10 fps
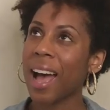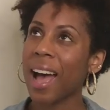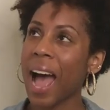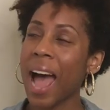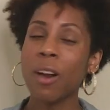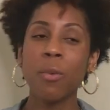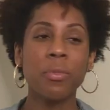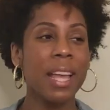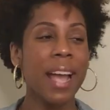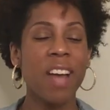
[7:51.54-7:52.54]

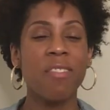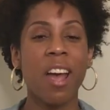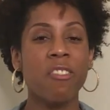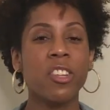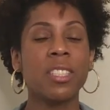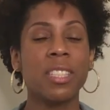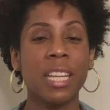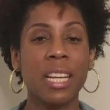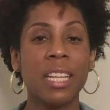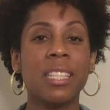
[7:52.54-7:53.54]
I think I've ever
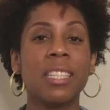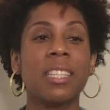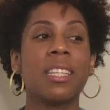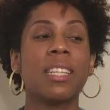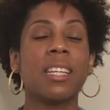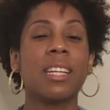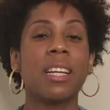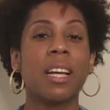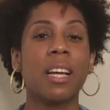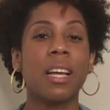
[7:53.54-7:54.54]
seen,
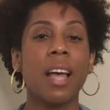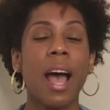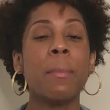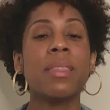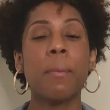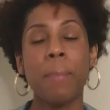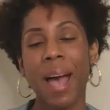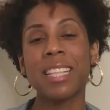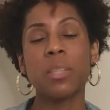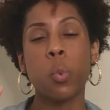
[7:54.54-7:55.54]
I mean, the
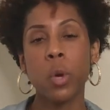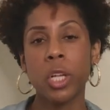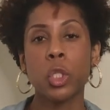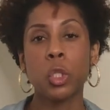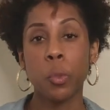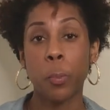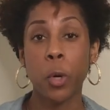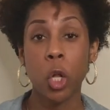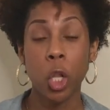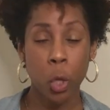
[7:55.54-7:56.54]
bats weren't super
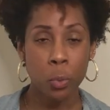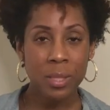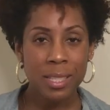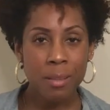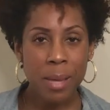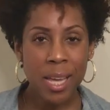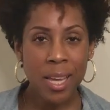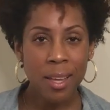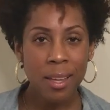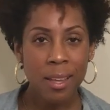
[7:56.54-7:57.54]
close to me,